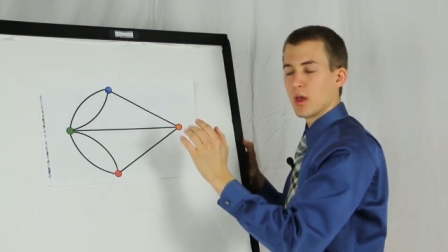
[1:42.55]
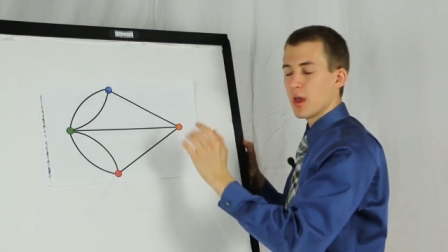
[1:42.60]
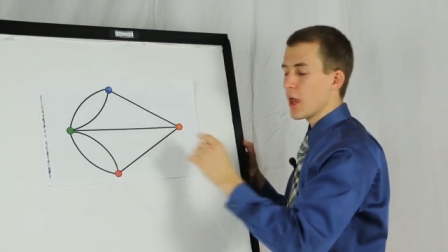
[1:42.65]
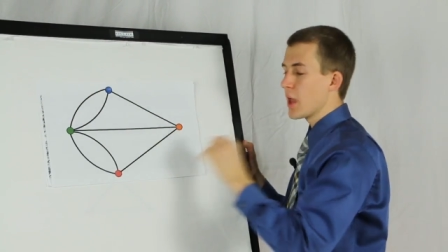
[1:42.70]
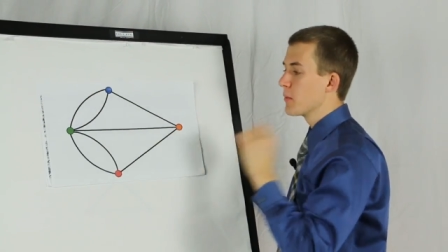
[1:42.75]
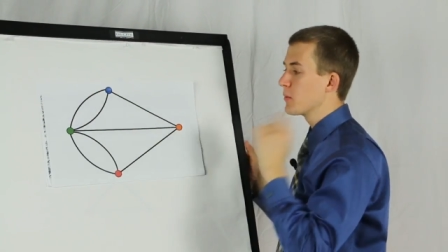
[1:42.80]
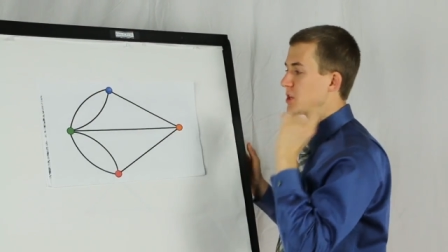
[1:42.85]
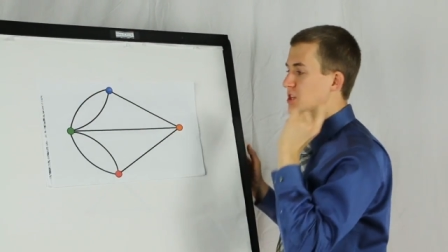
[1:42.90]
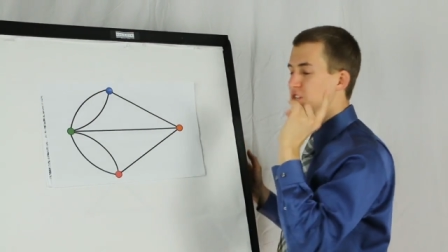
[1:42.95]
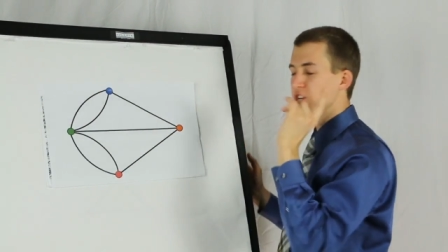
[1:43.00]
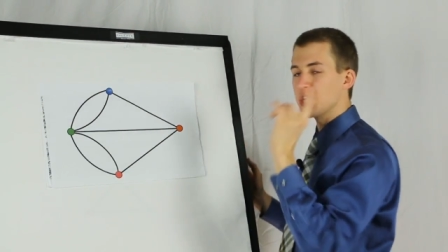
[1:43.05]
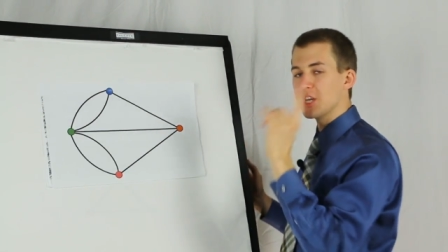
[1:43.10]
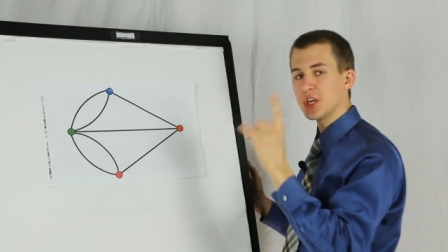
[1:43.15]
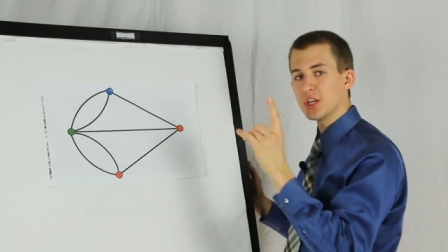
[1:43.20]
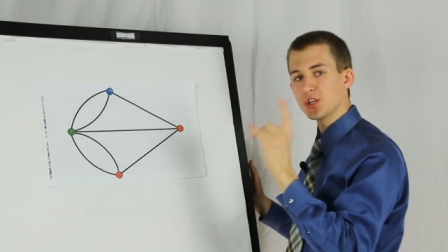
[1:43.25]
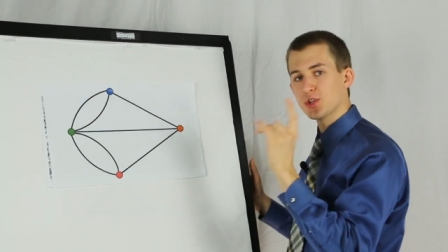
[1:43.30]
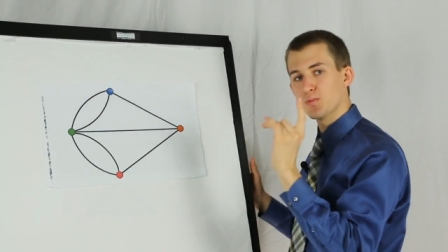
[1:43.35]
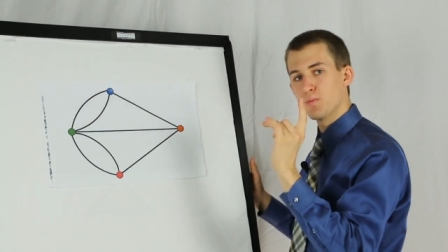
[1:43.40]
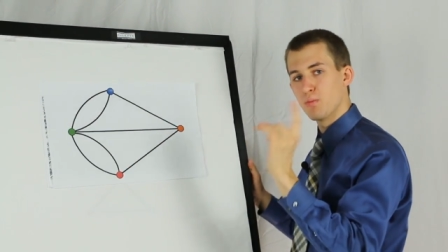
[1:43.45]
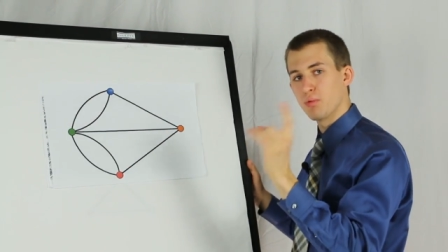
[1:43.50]
in which
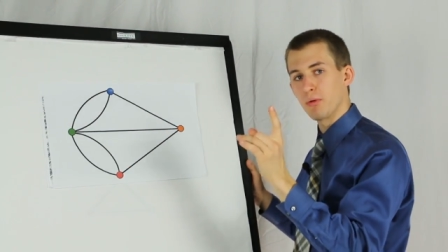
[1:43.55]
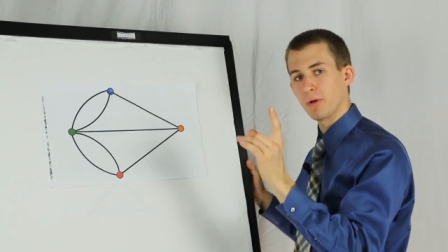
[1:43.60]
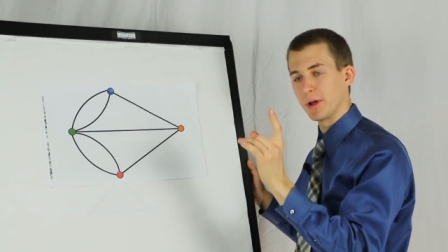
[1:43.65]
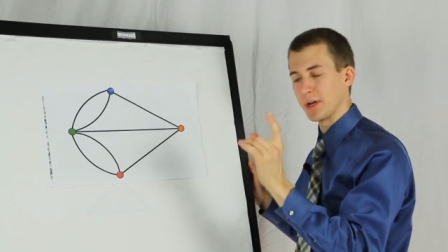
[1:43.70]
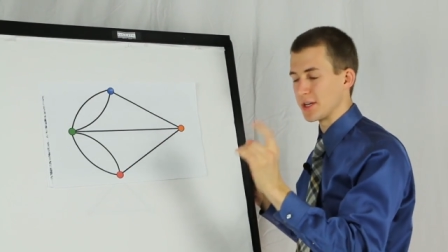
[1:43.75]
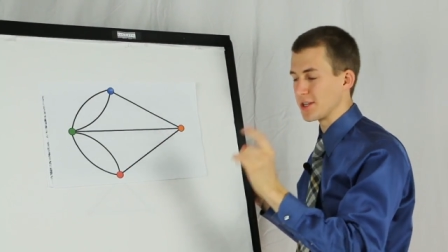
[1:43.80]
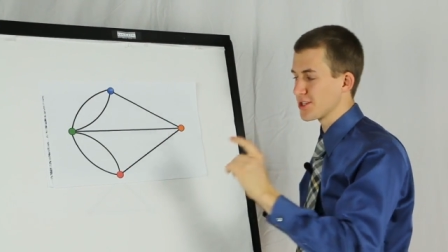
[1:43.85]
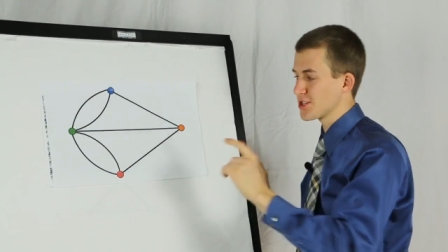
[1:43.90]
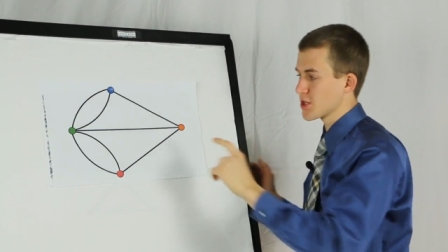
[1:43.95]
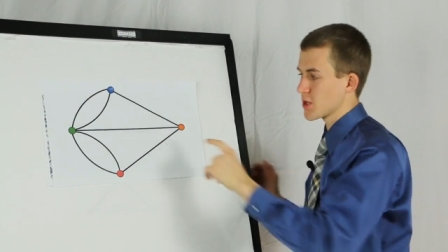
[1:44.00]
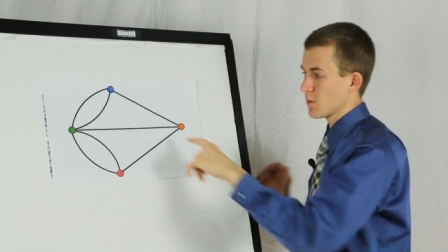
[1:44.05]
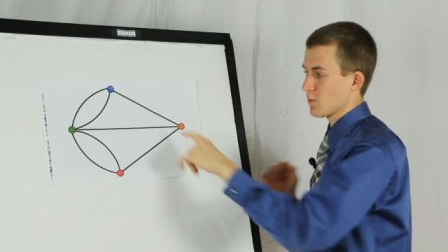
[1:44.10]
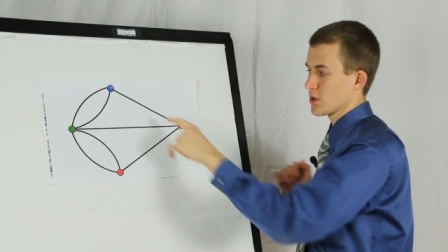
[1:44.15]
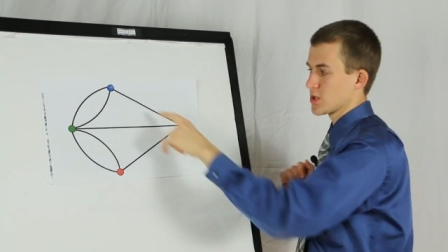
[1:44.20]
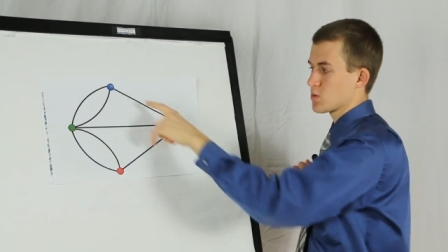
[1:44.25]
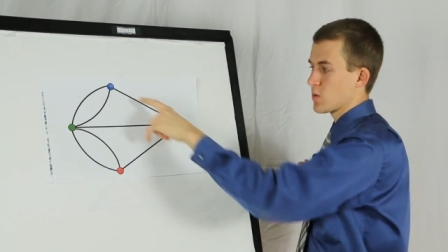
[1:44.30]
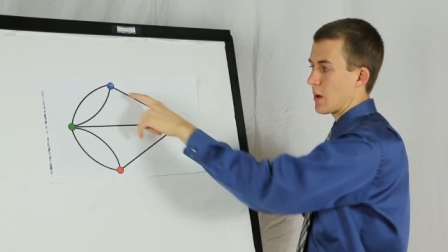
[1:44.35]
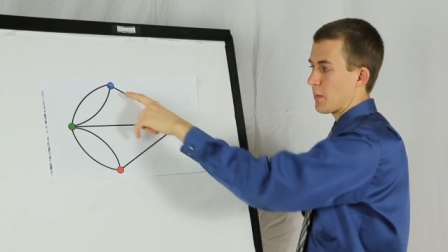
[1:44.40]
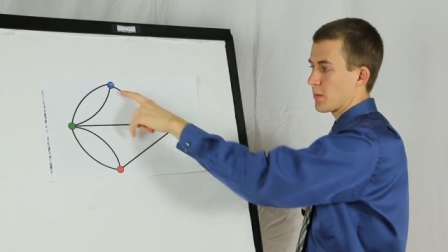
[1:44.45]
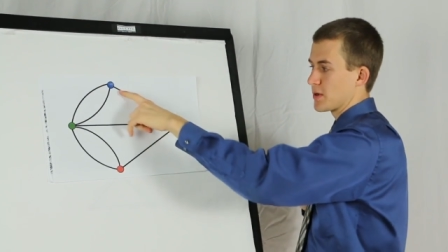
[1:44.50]
each bridge
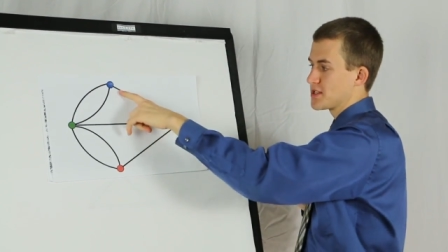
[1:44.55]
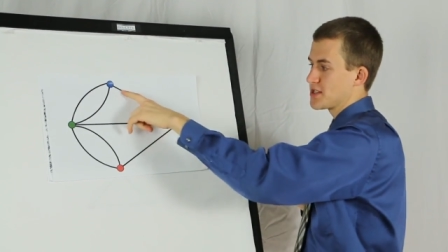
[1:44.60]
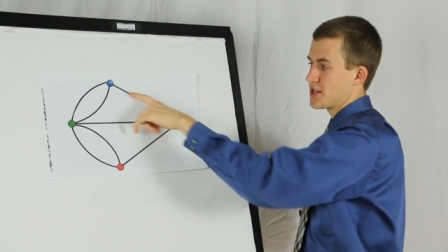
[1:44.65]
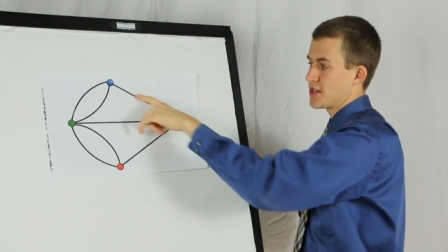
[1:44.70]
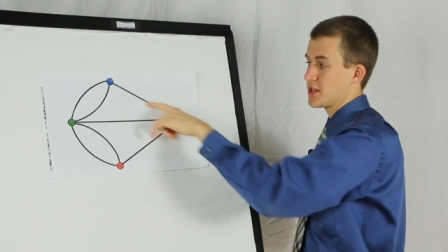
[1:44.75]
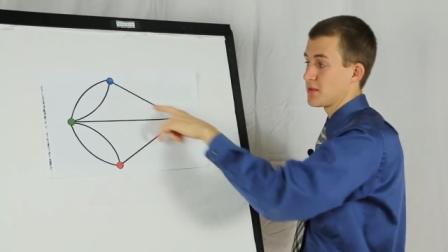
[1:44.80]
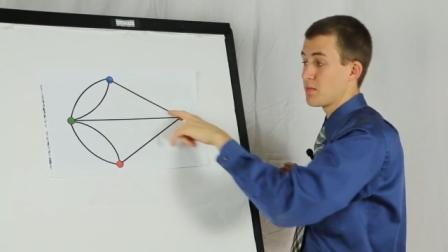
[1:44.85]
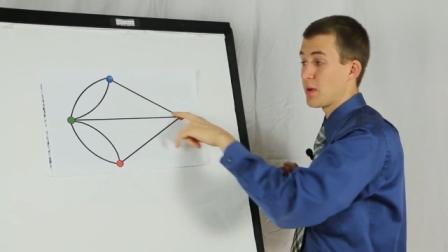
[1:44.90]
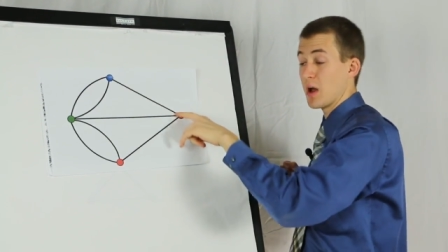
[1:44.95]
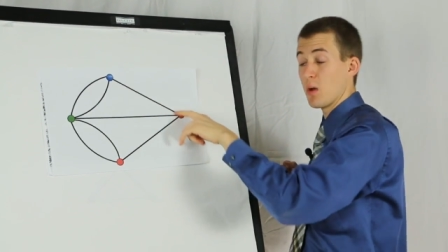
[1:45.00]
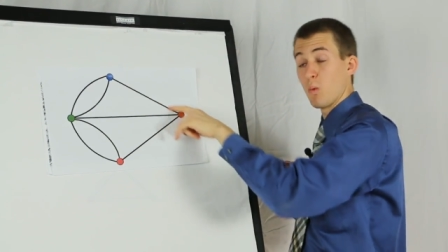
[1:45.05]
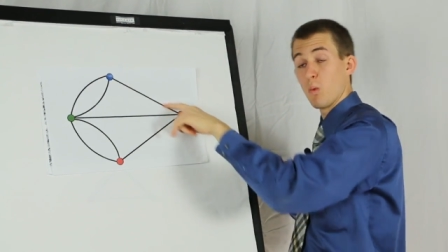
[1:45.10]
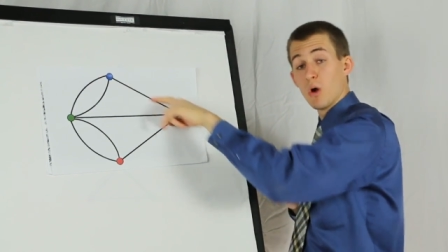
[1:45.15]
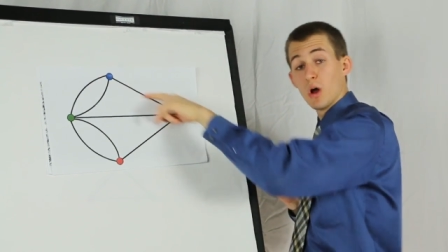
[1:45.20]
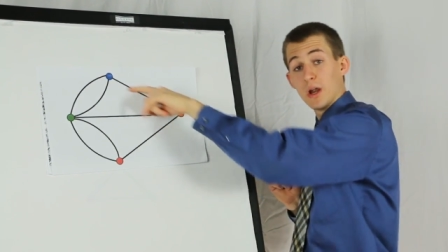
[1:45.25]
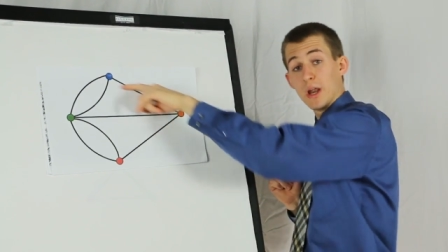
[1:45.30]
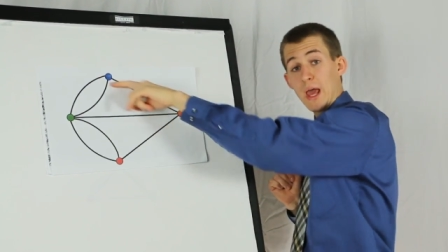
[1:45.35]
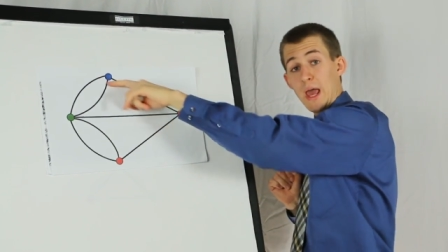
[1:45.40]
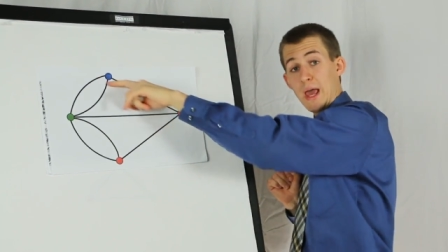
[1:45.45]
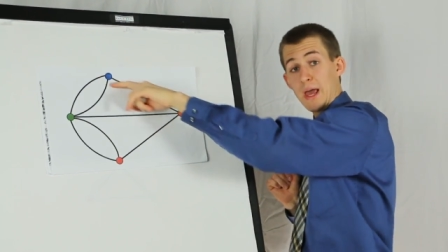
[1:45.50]
was represented by
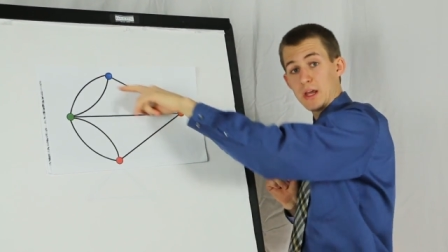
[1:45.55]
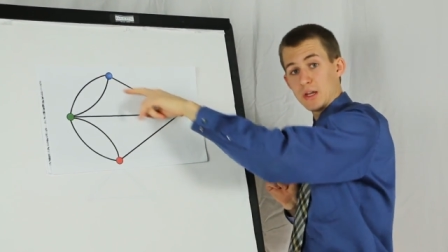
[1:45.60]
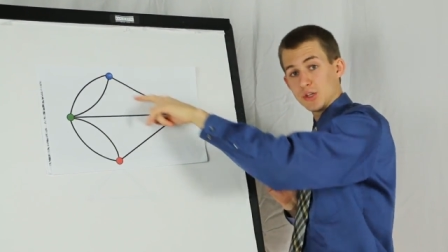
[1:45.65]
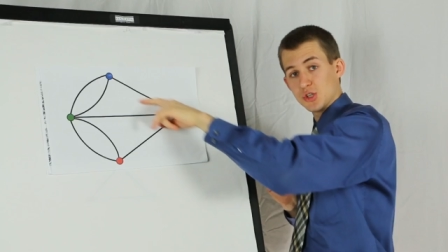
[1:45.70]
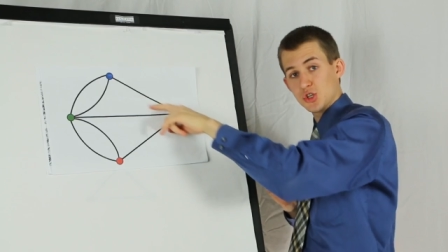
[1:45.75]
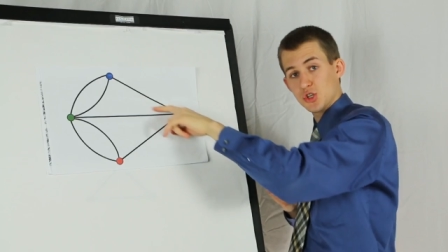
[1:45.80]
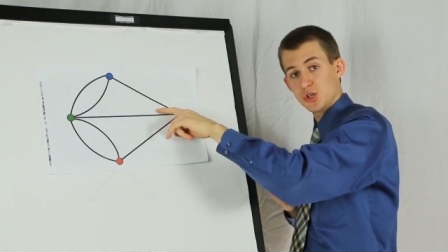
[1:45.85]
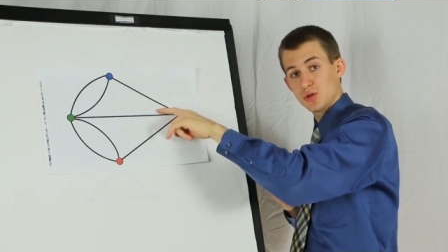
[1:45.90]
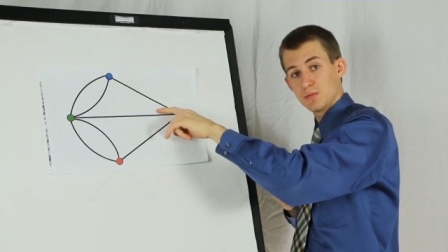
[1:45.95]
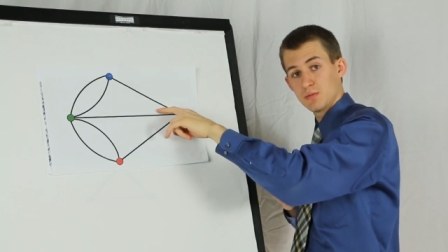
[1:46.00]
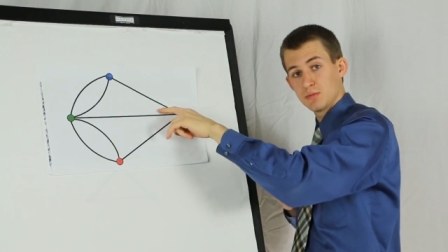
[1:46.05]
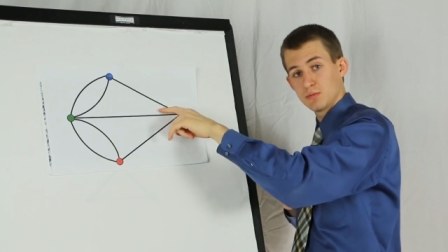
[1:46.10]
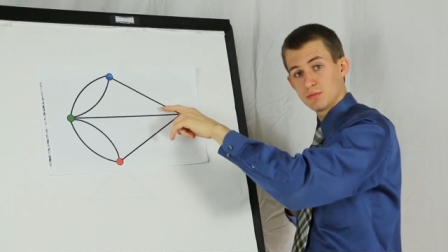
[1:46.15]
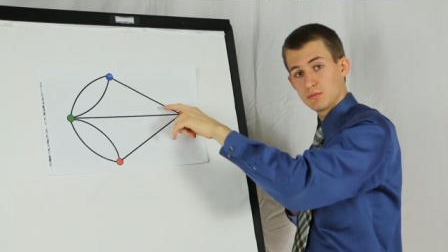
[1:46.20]
one edge,